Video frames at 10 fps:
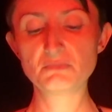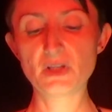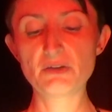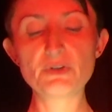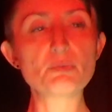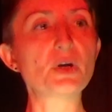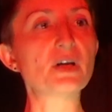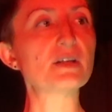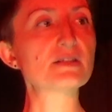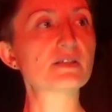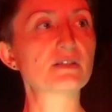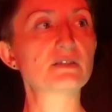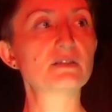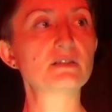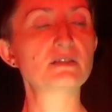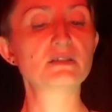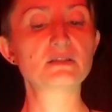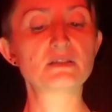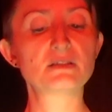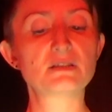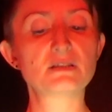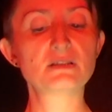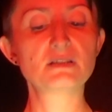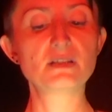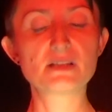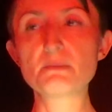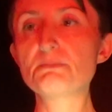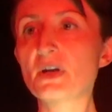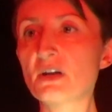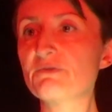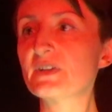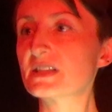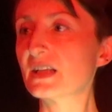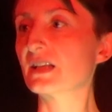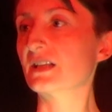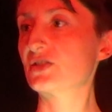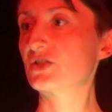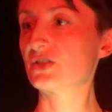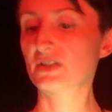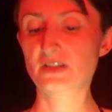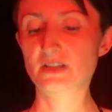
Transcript: Every word is in perfect English.